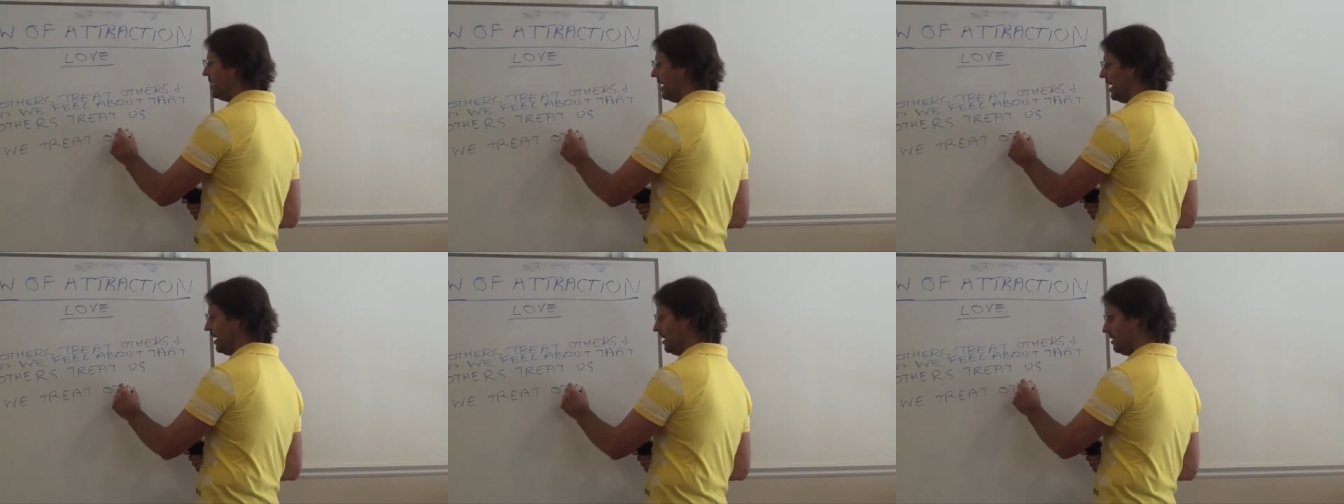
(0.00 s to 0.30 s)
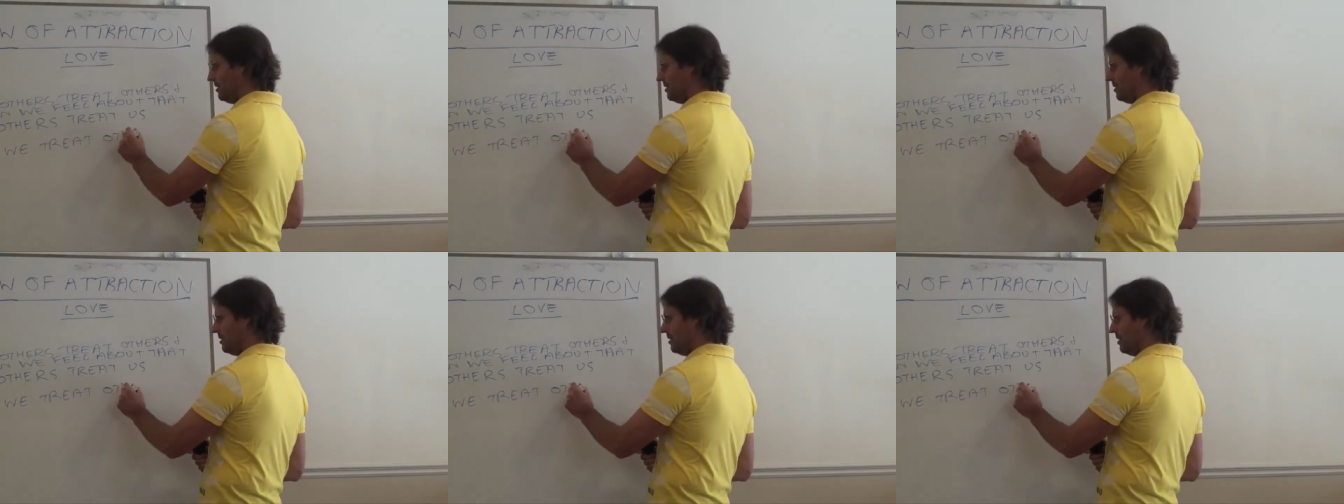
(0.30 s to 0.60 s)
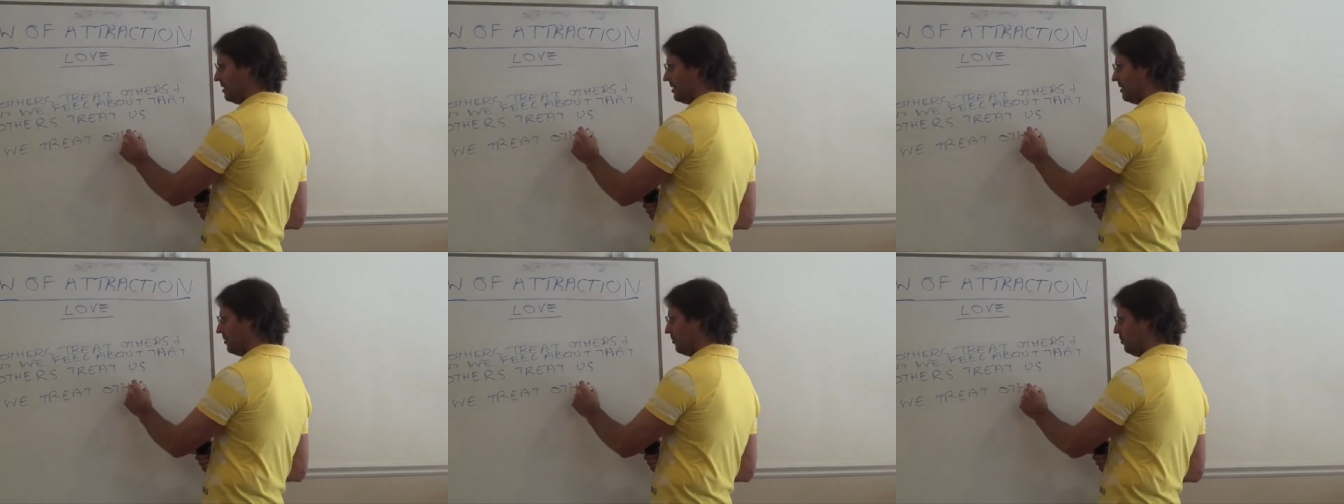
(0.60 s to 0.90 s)
and
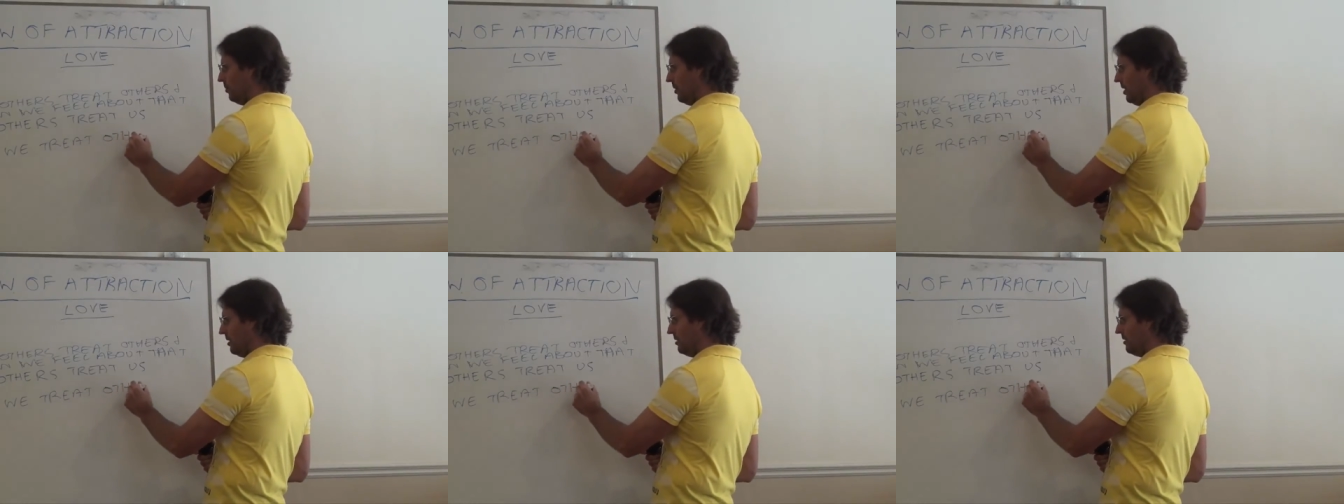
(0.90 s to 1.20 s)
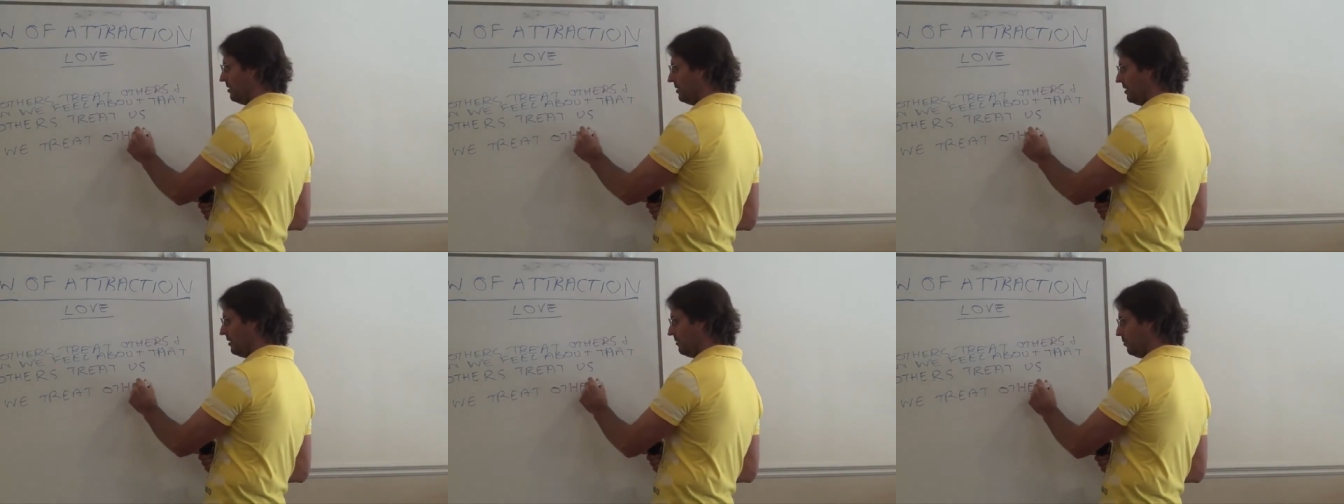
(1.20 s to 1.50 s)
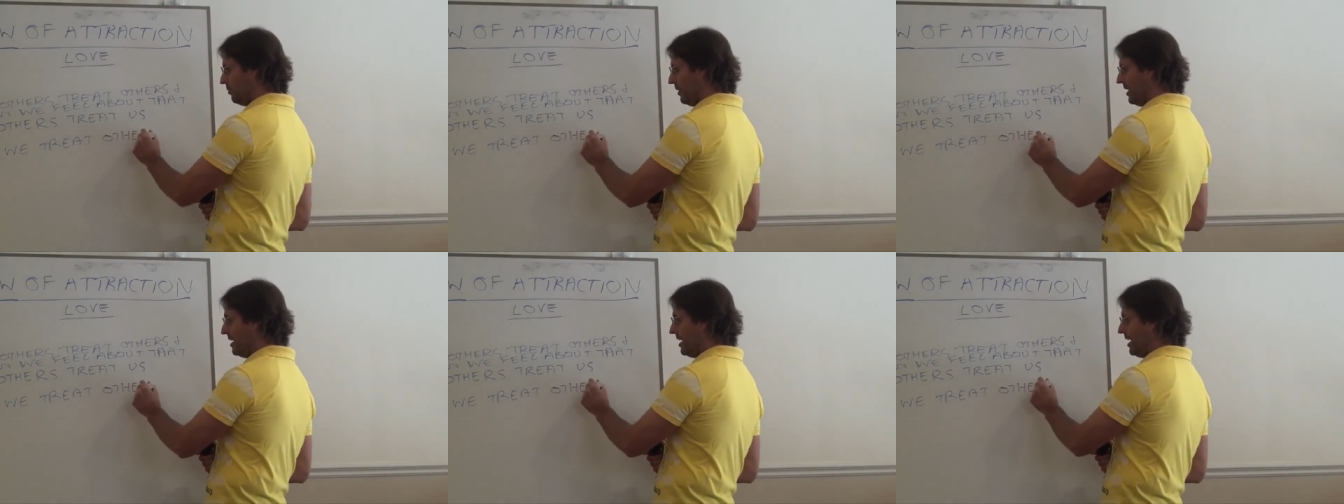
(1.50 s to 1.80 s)
what
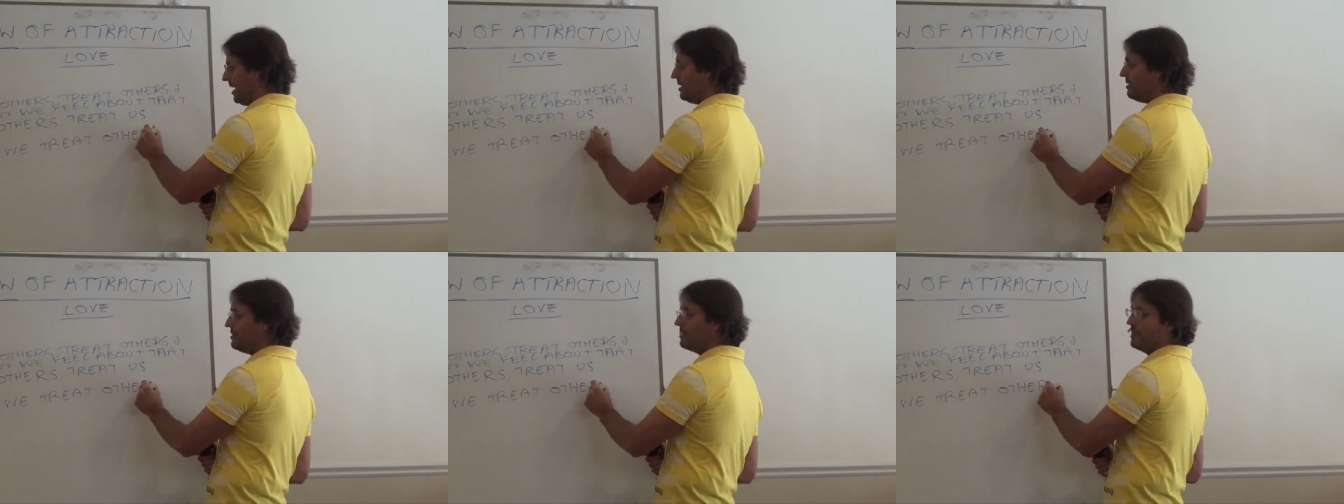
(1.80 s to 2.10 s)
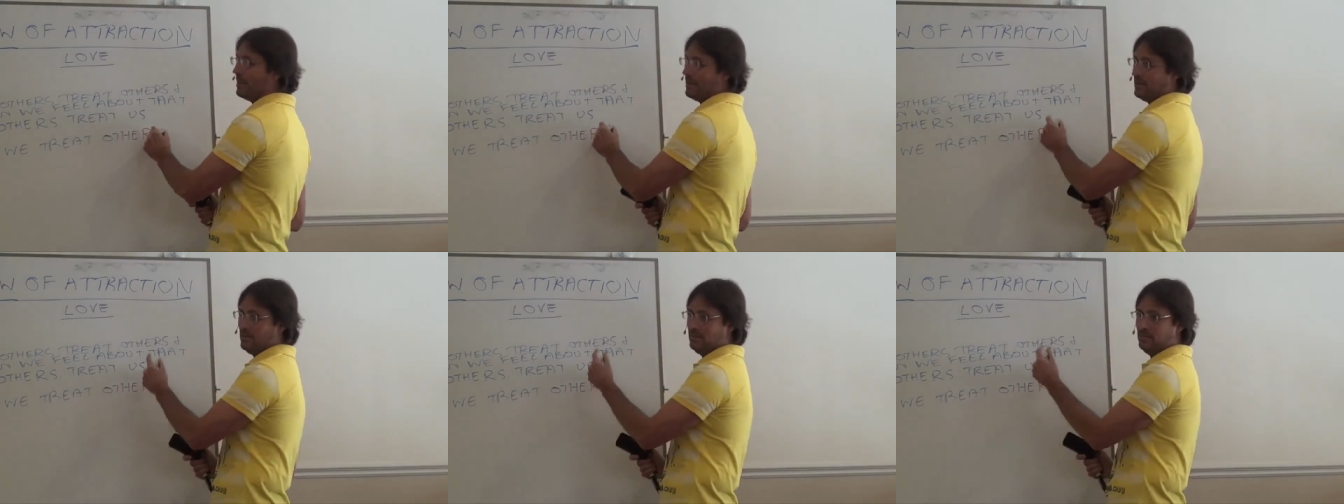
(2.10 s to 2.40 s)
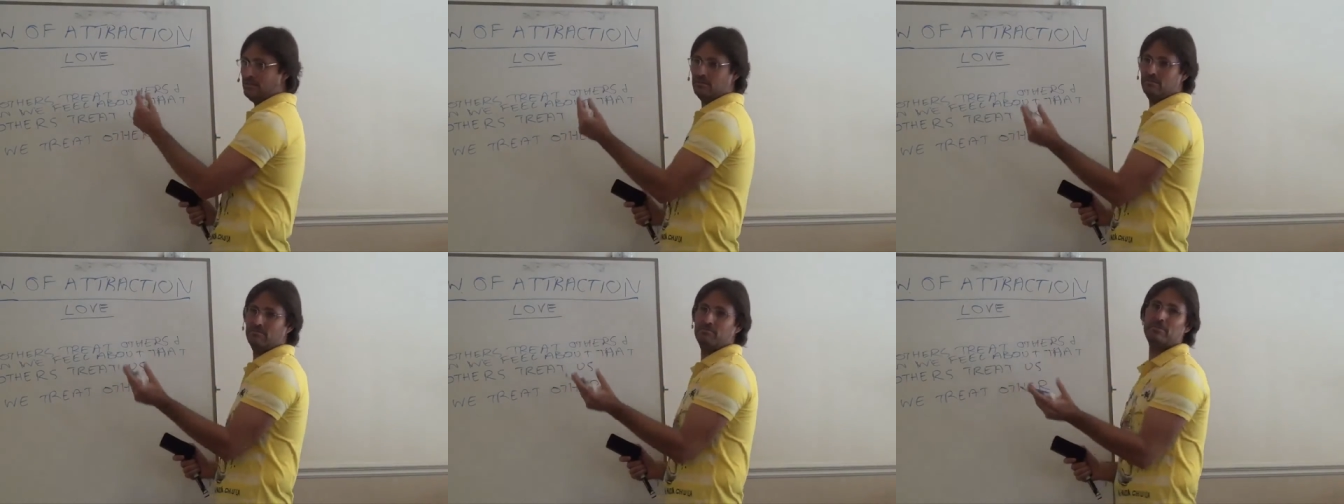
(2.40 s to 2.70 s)
we and
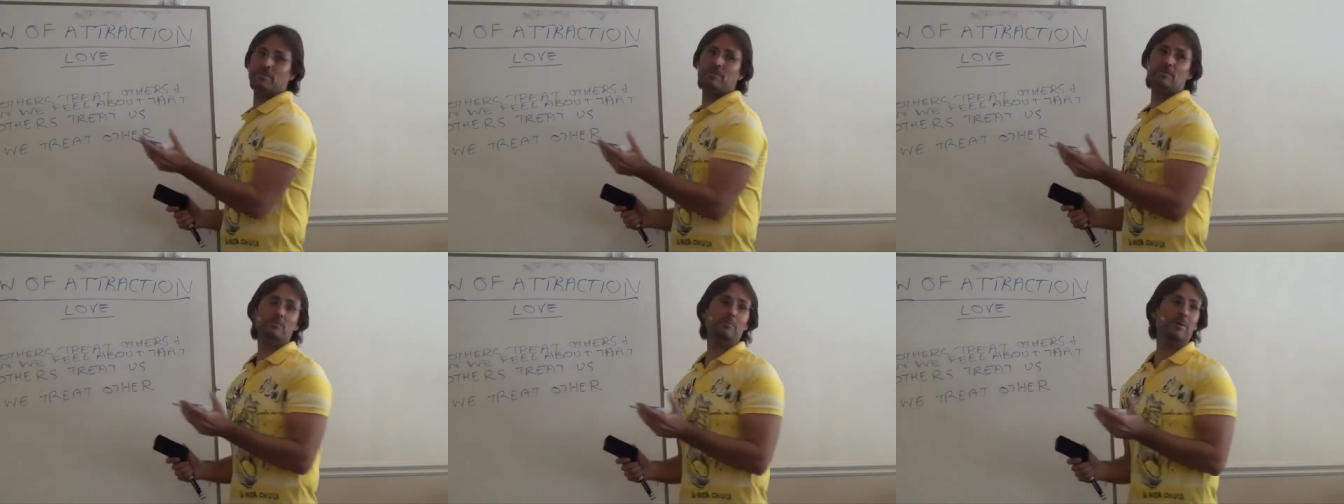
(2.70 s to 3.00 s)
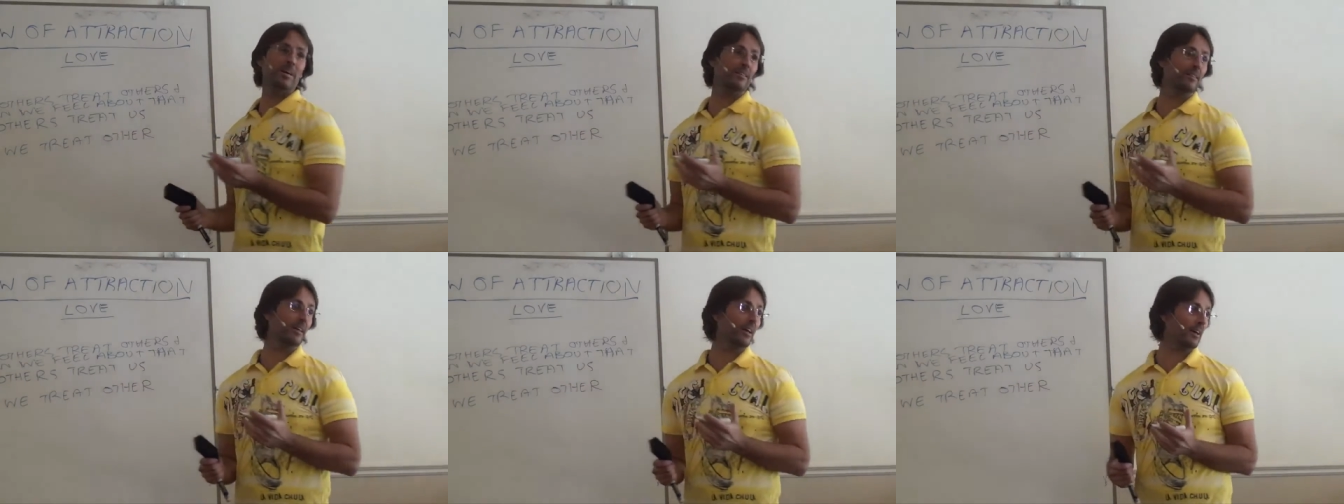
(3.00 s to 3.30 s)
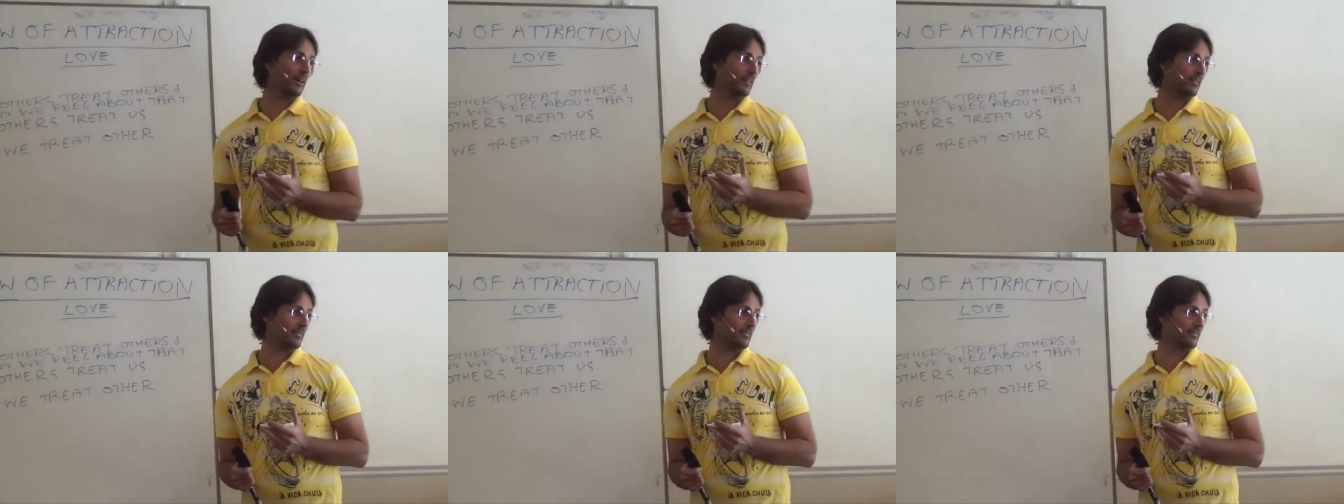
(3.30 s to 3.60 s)
they feel about
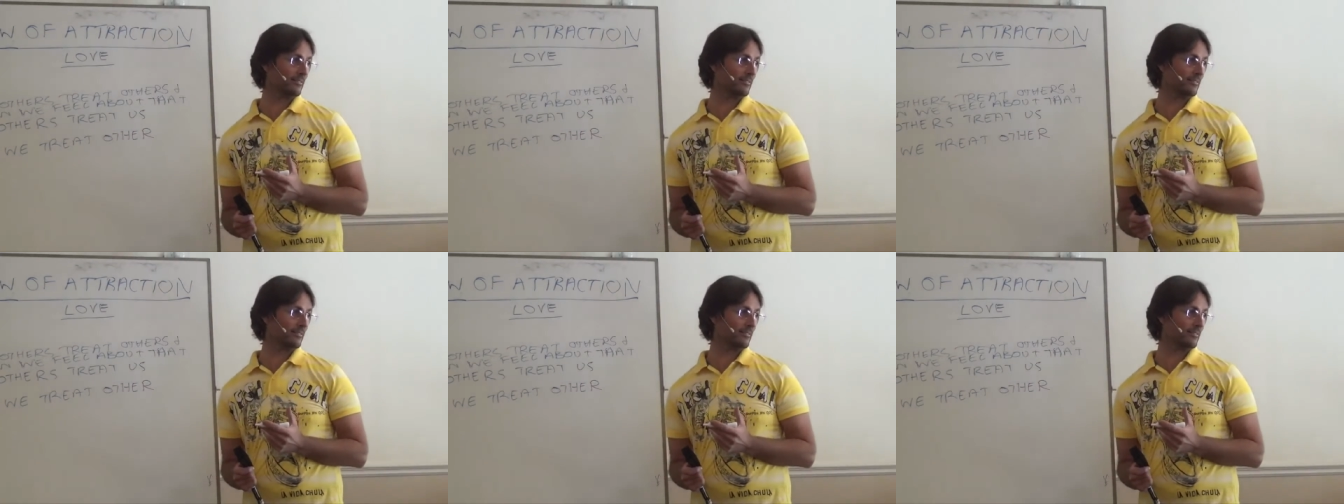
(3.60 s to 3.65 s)
that.